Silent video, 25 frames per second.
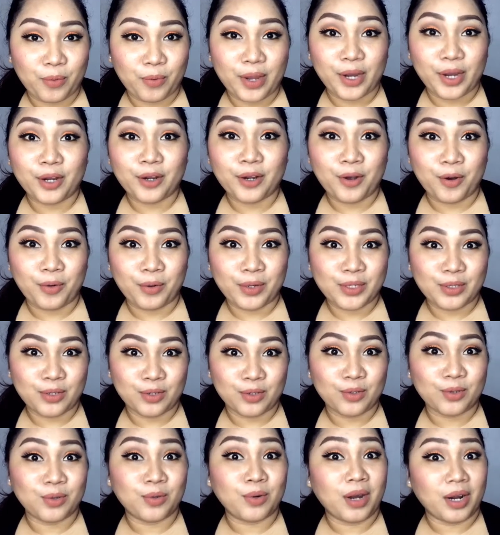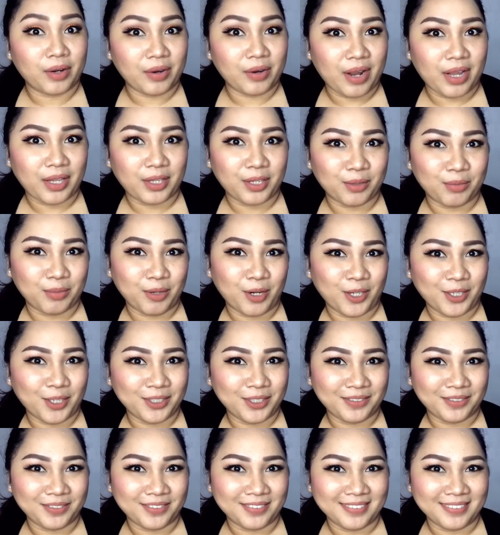We're going to do a random
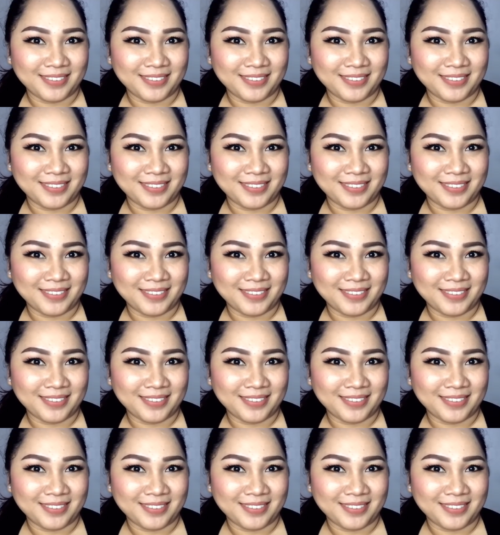haul.